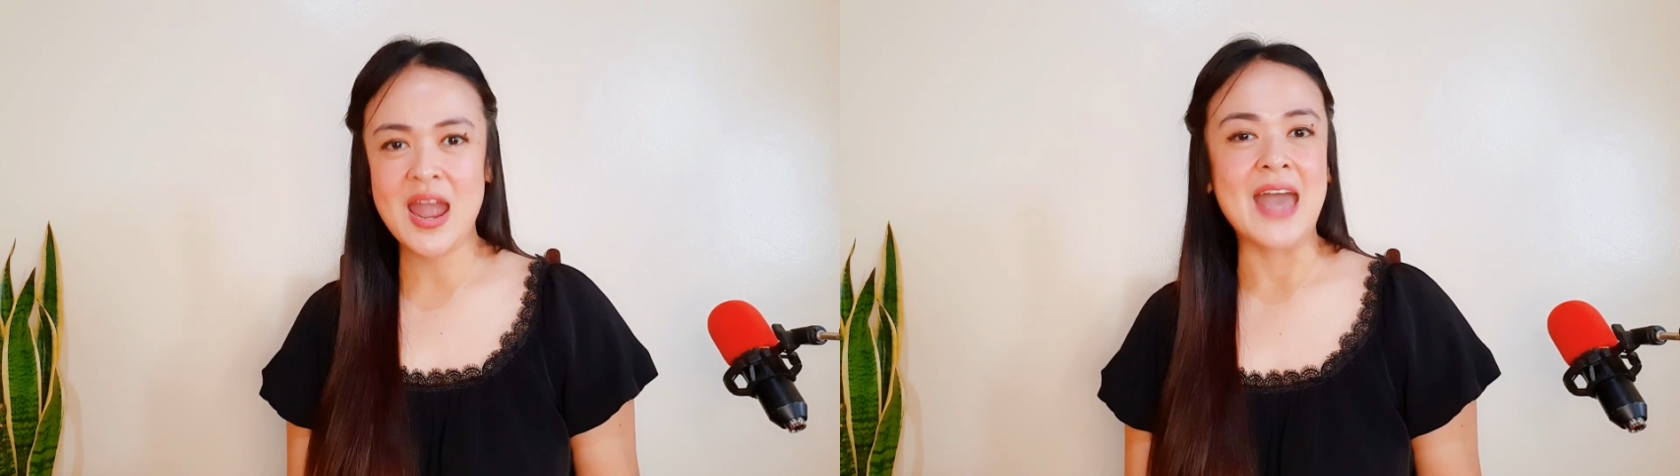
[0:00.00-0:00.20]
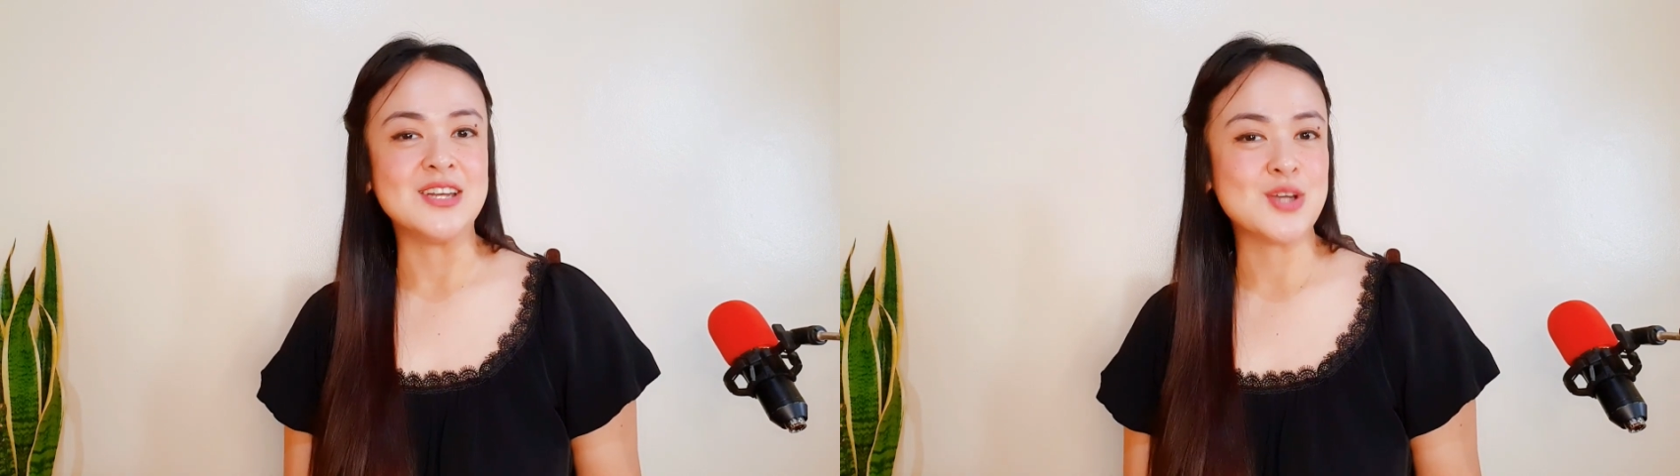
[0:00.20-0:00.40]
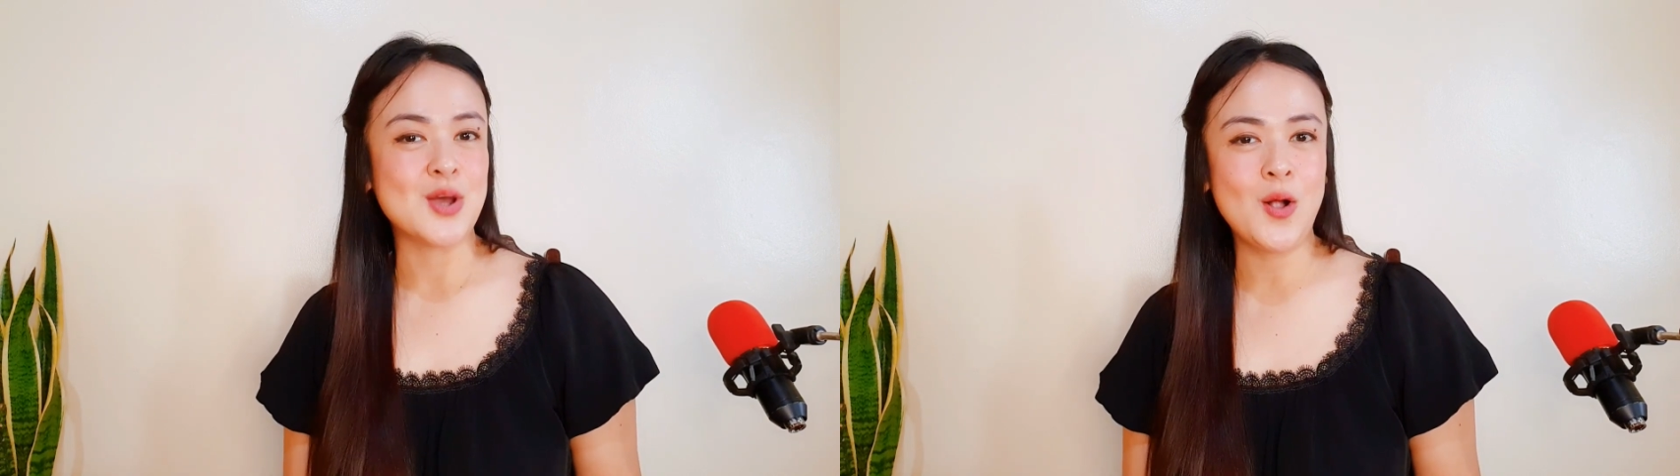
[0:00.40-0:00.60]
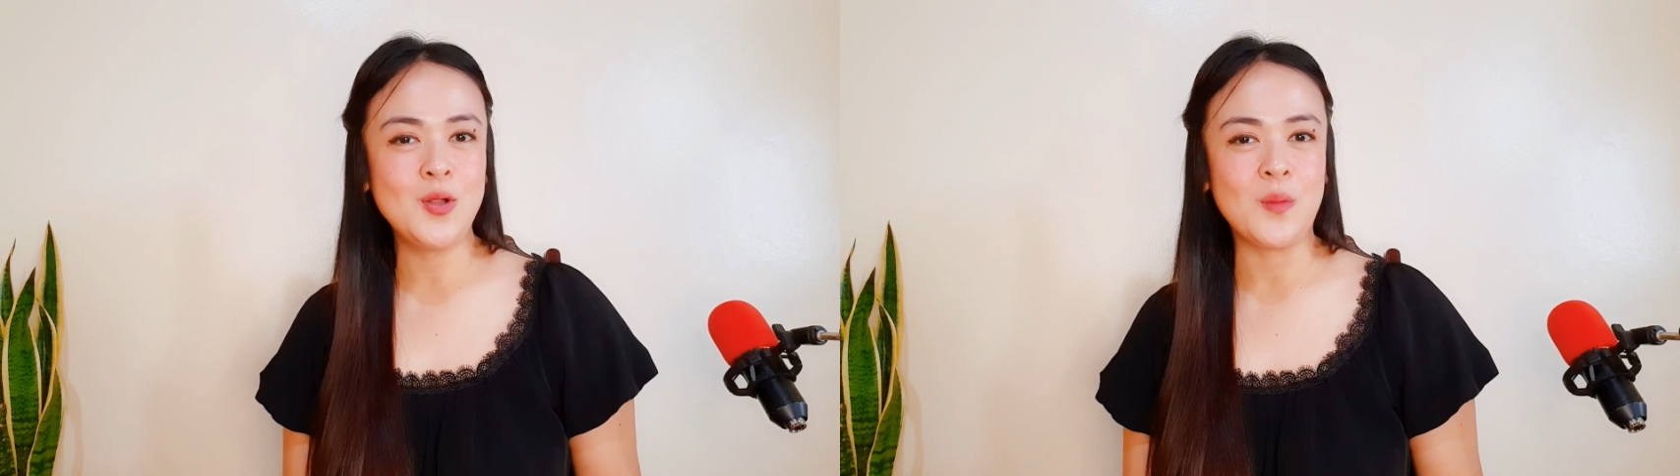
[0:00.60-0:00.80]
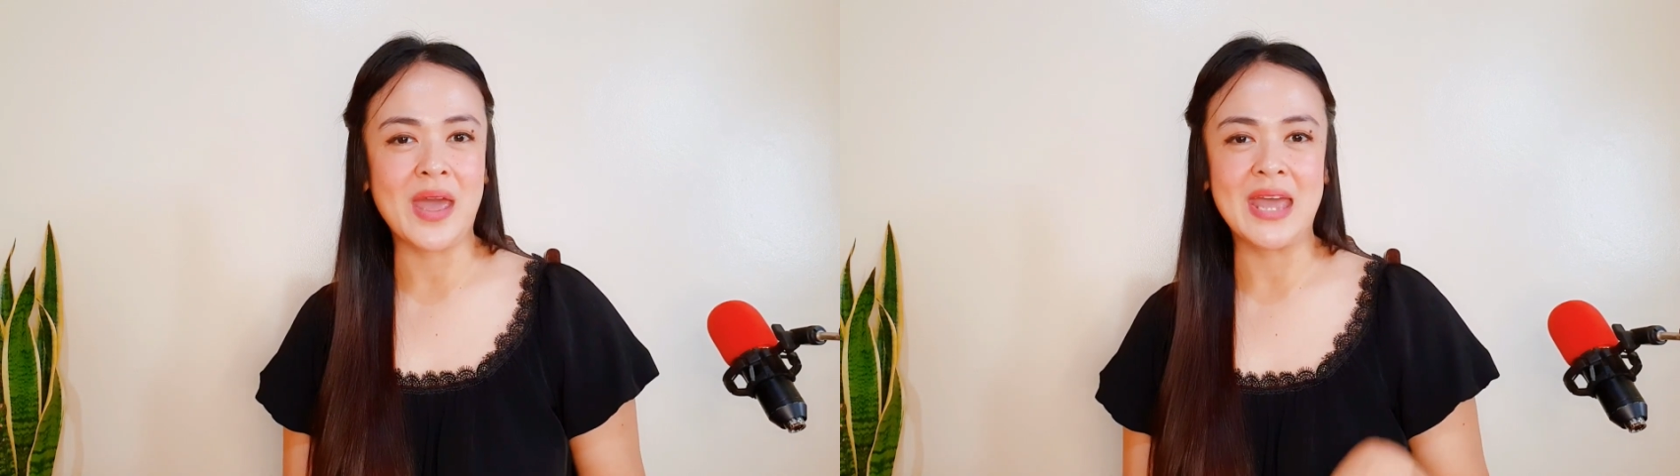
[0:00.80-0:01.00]
and
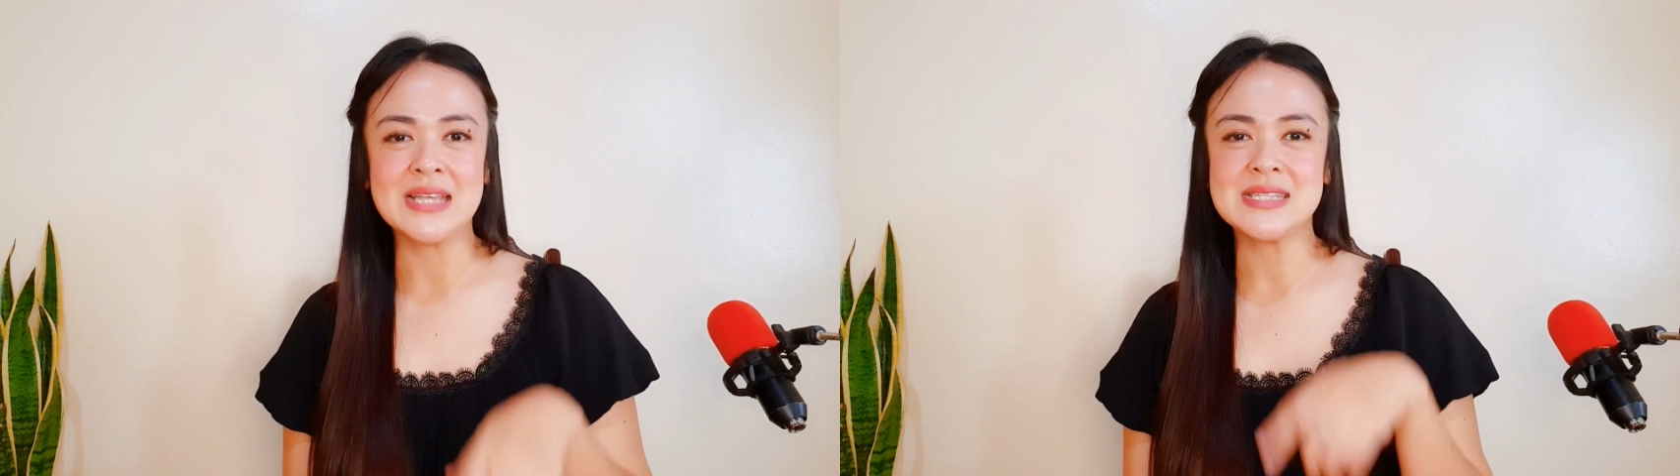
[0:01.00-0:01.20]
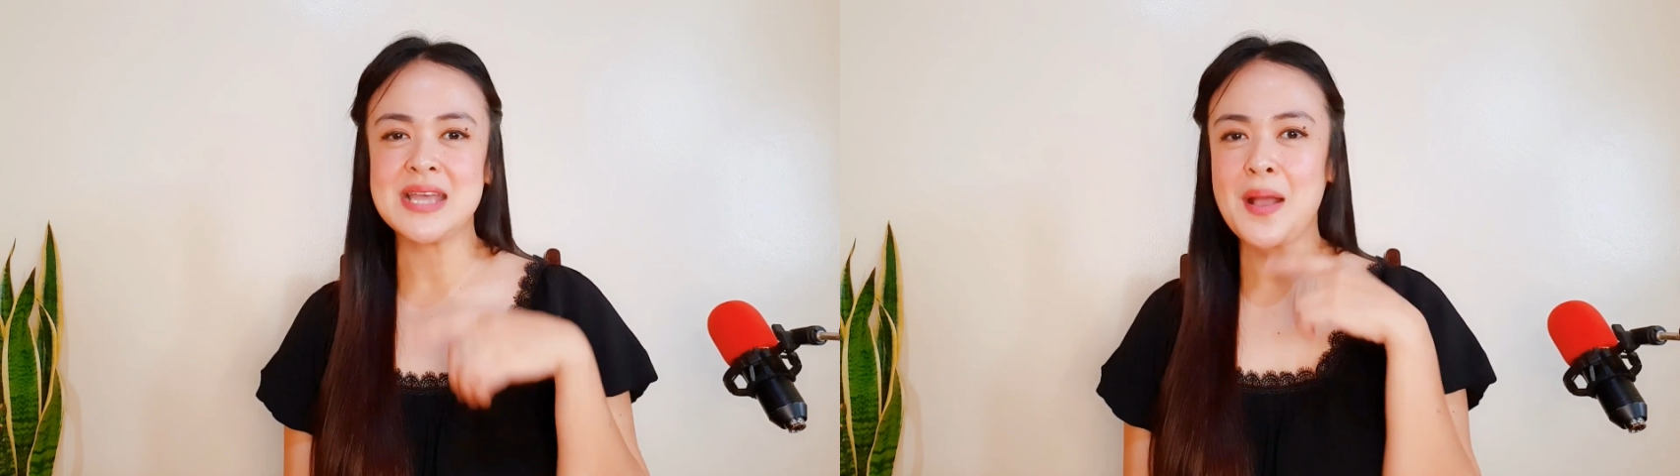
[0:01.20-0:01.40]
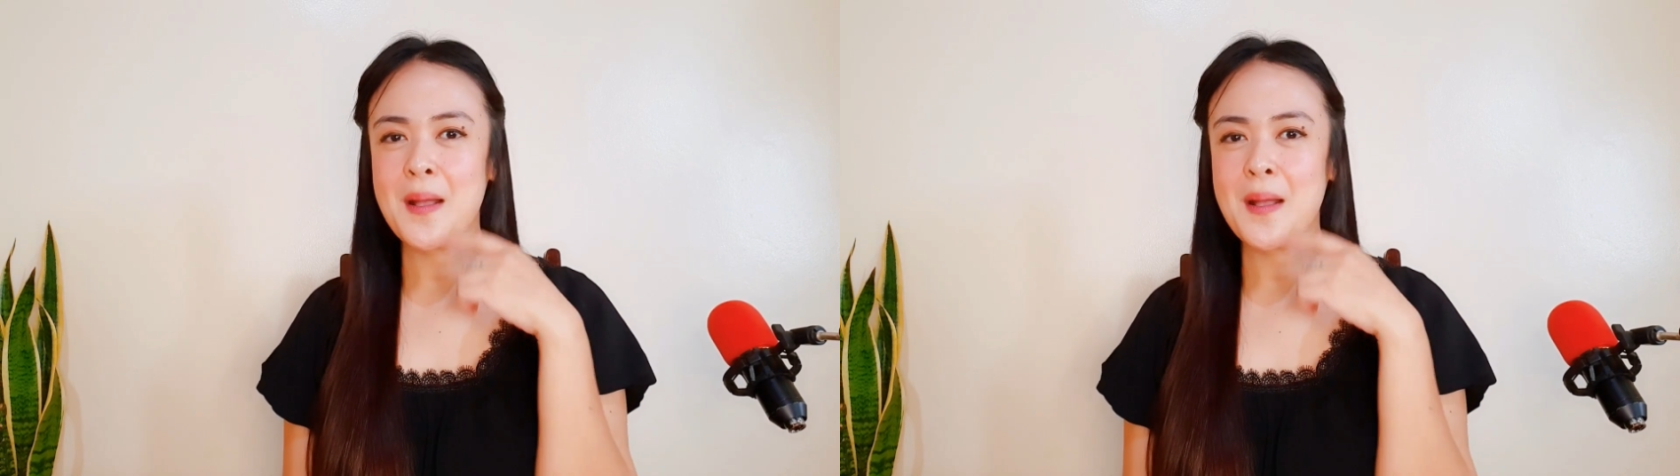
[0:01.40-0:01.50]
always